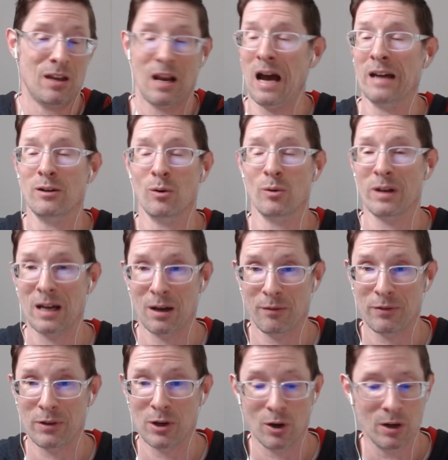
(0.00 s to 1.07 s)
I don't have
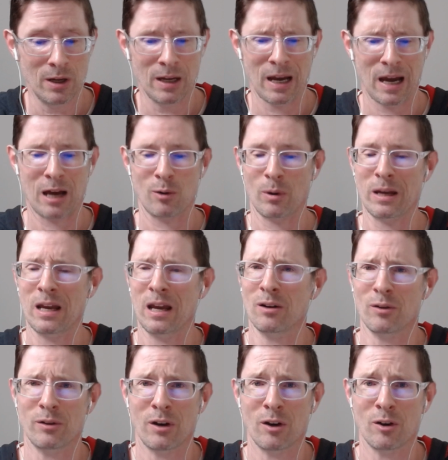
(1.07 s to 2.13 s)
here. How do I
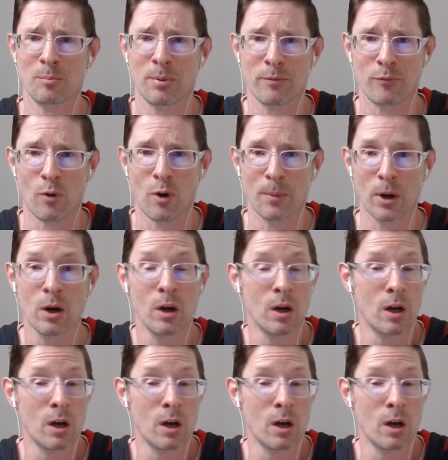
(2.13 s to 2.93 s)
handle an underperformer?